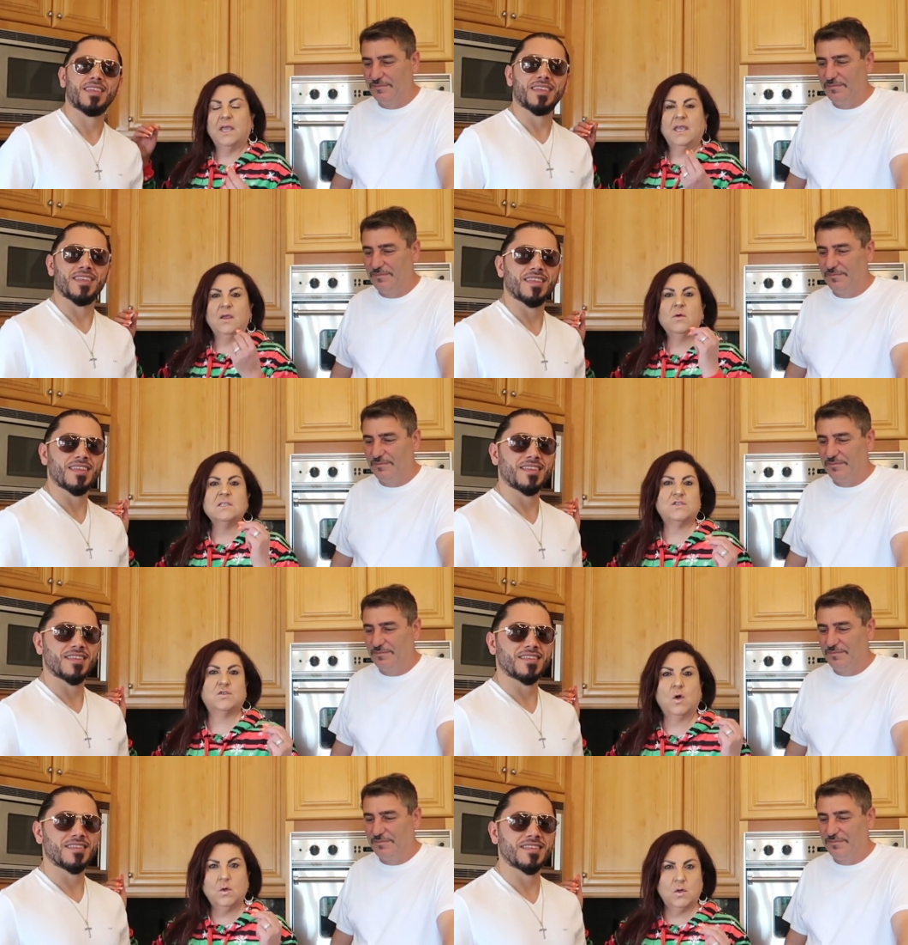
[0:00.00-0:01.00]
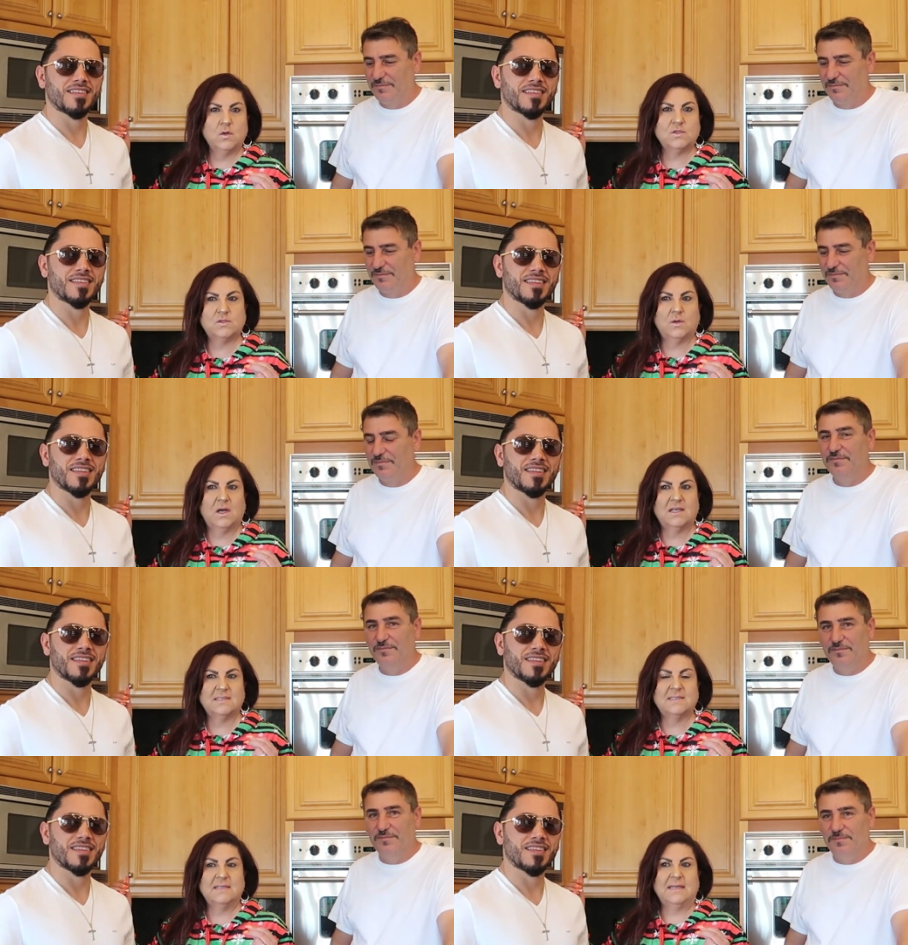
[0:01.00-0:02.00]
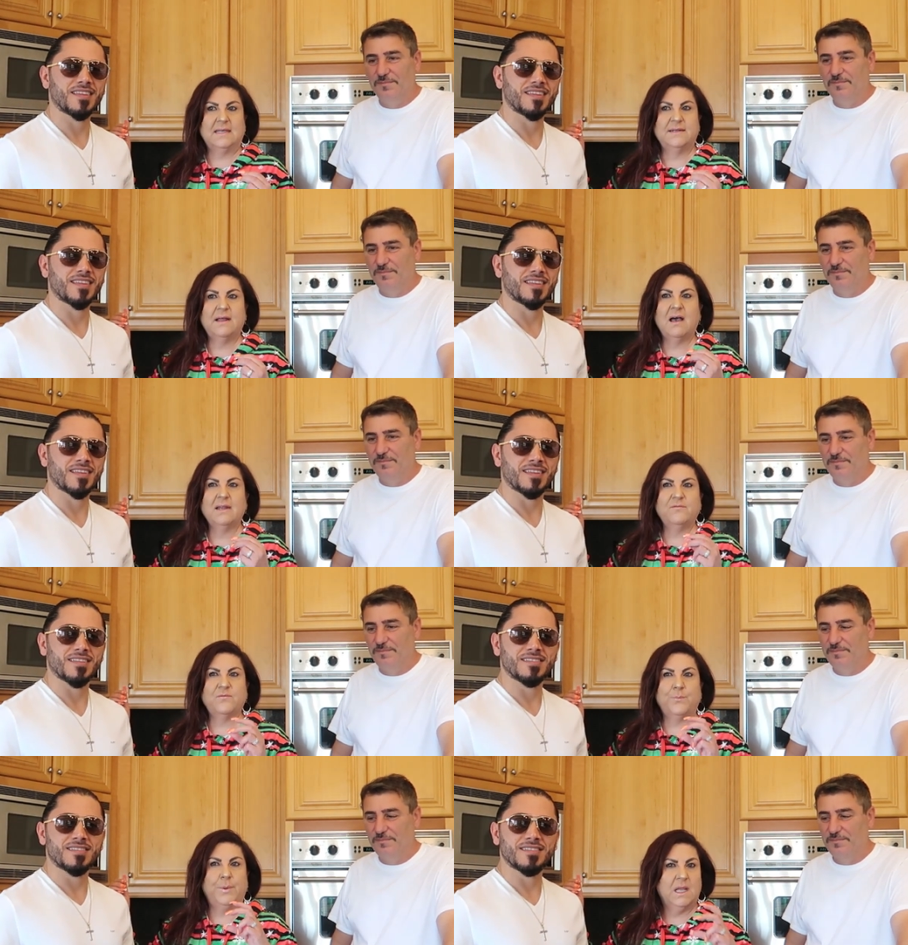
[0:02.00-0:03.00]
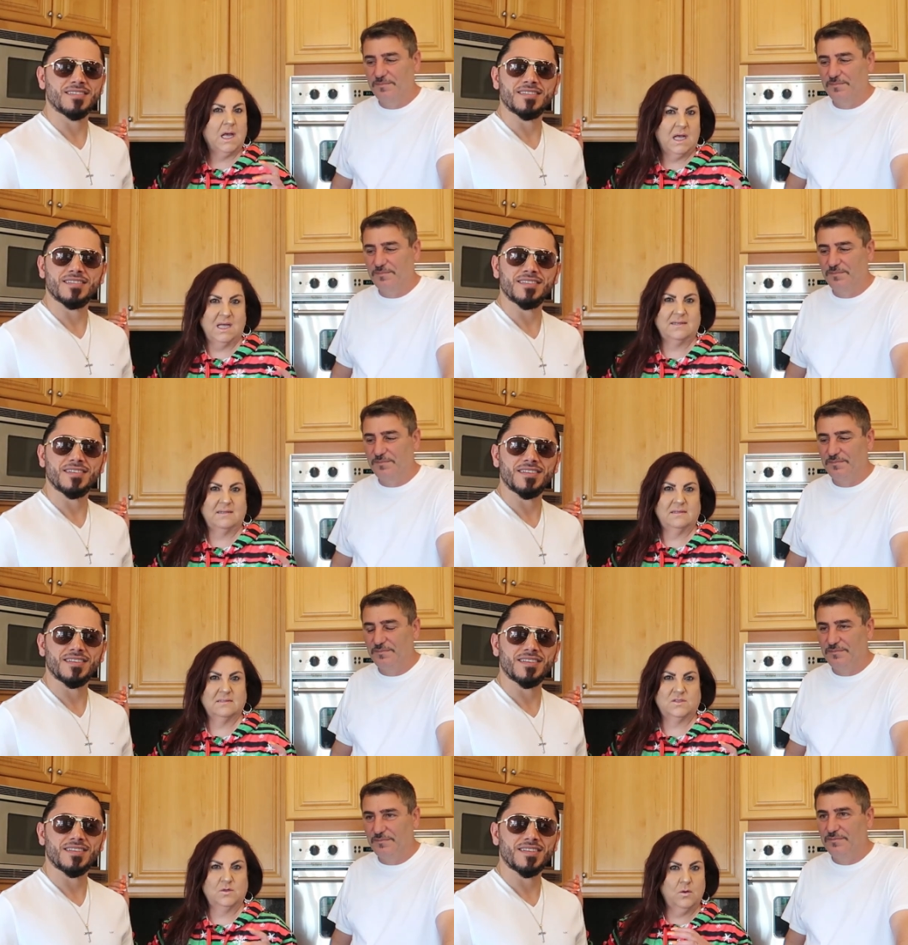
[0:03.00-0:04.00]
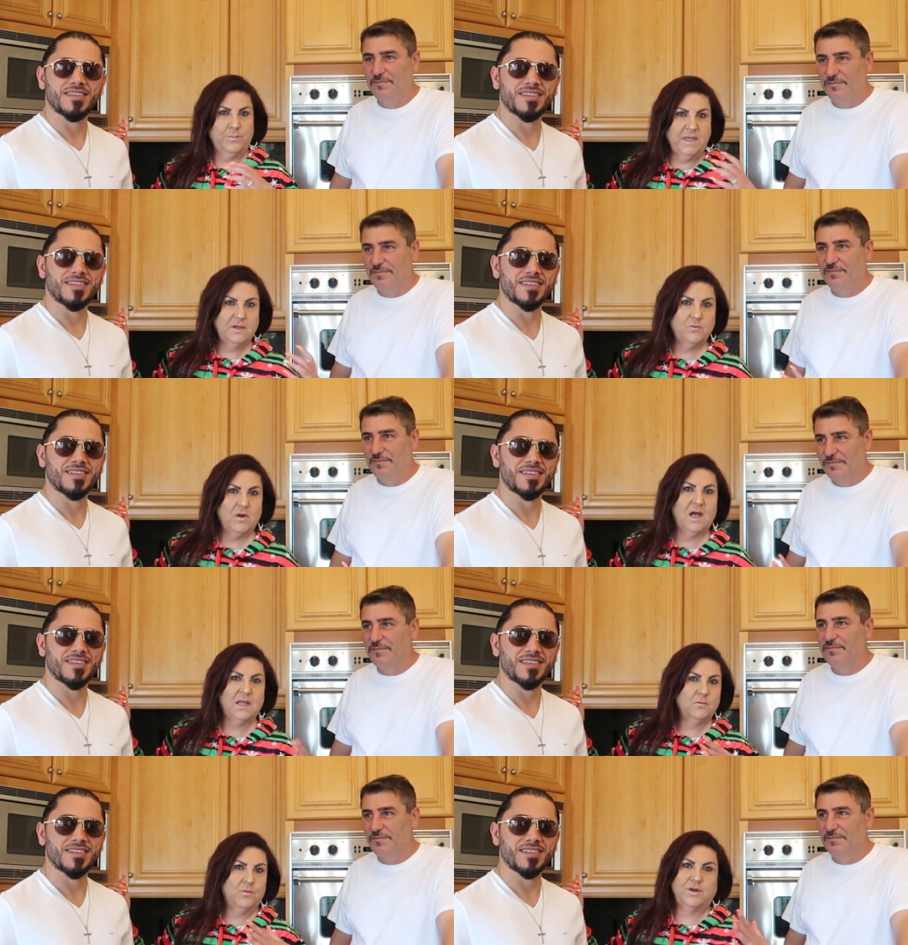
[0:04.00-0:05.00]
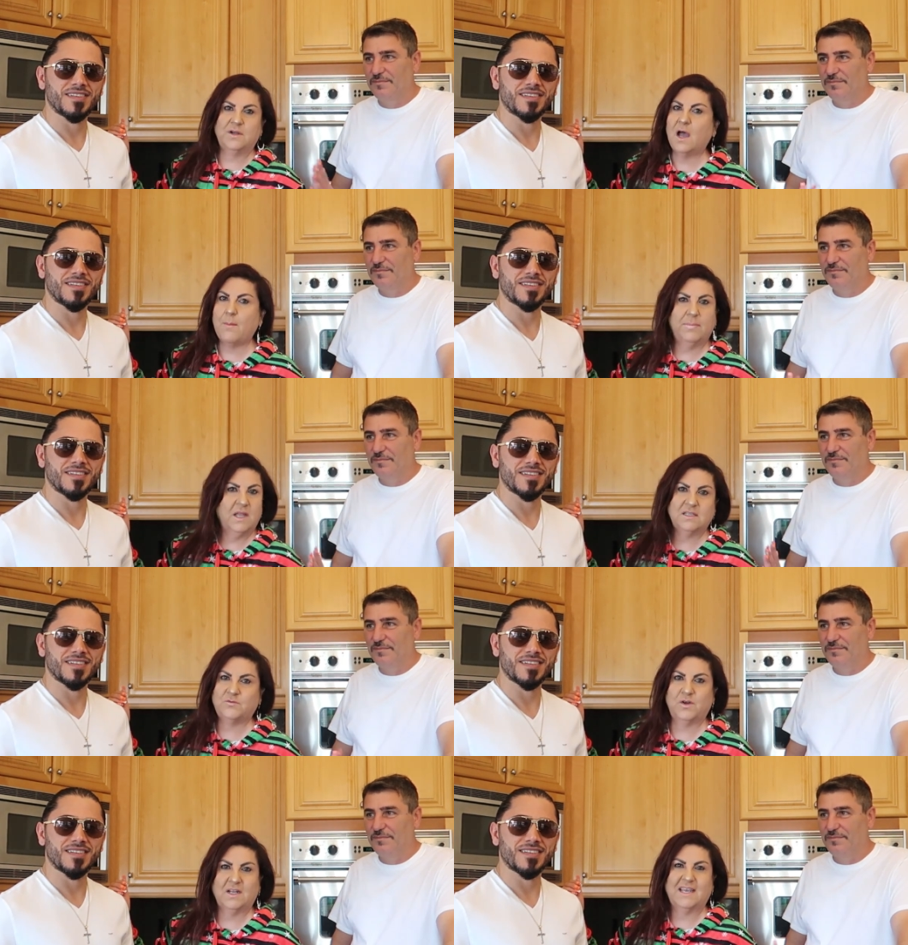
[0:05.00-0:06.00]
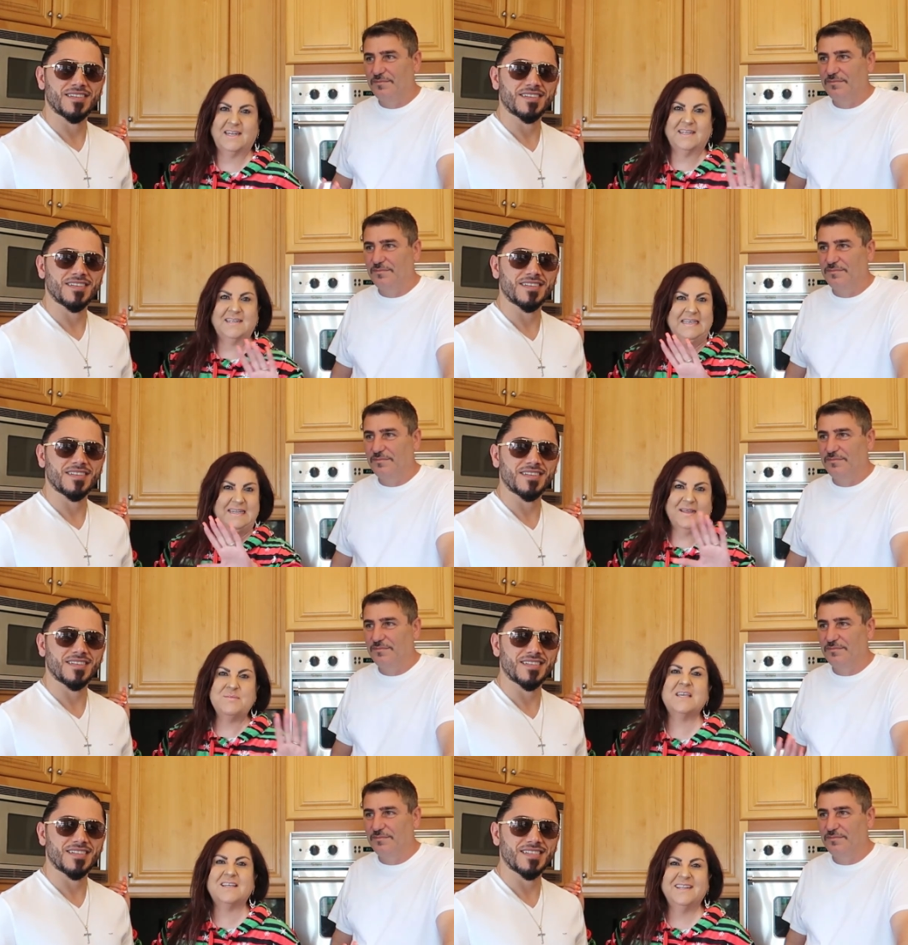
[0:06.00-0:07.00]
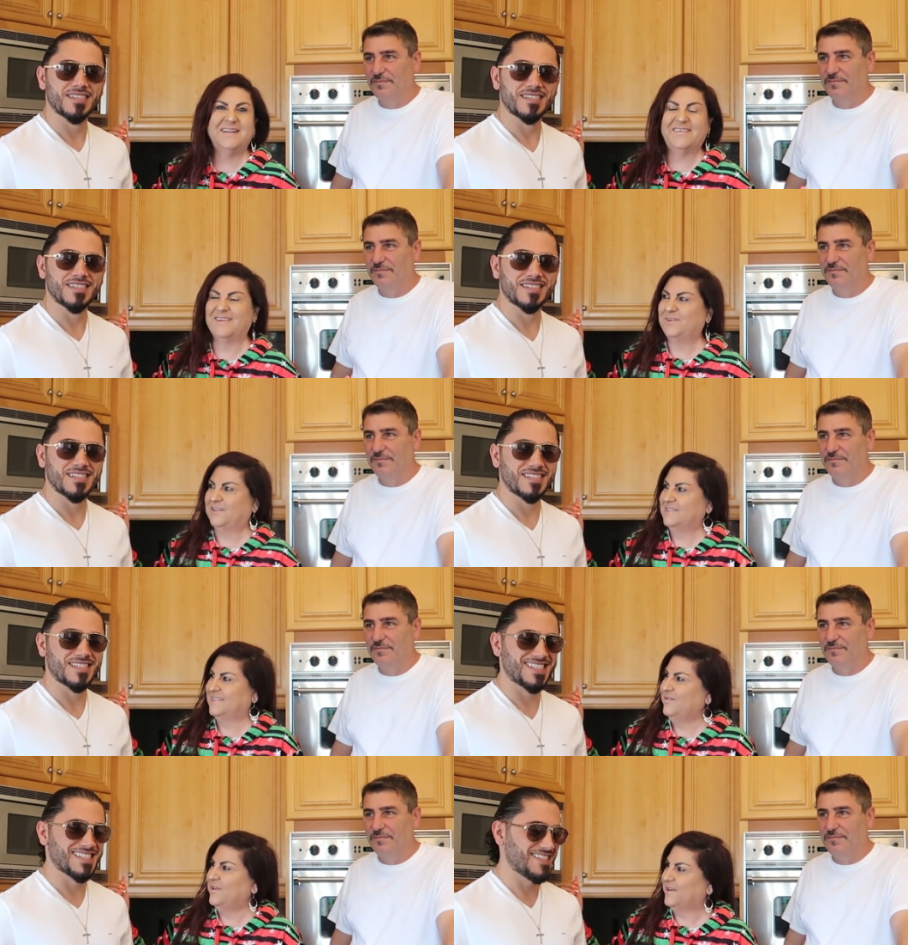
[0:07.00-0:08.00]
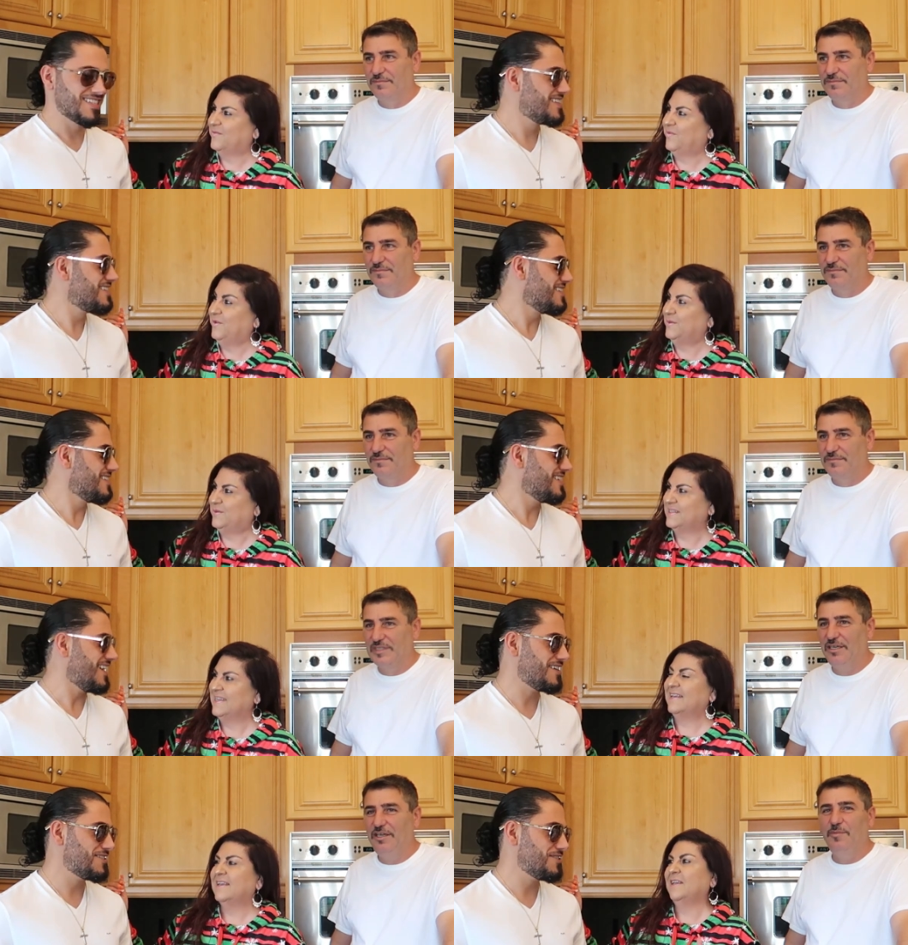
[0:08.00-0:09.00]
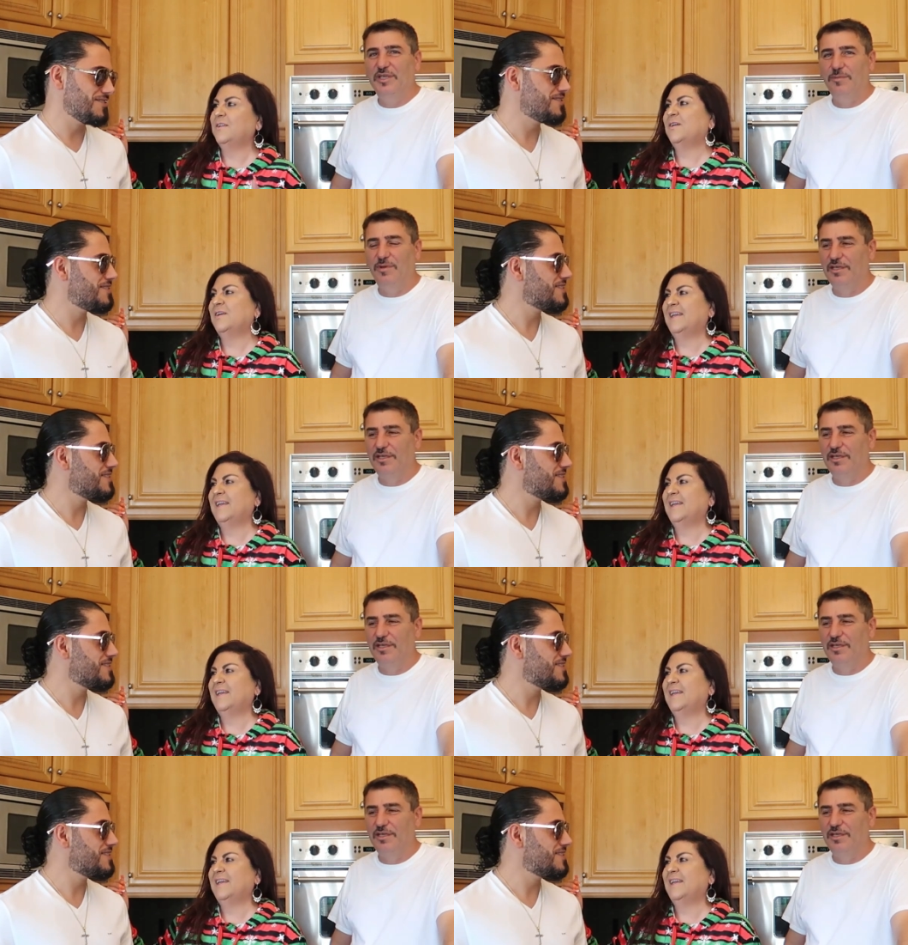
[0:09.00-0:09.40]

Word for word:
Speaker 1: he was so close to us, not blood. So me and Ron, we're not blood related. Let me clear it because they were confused.
Speaker 2: I you know,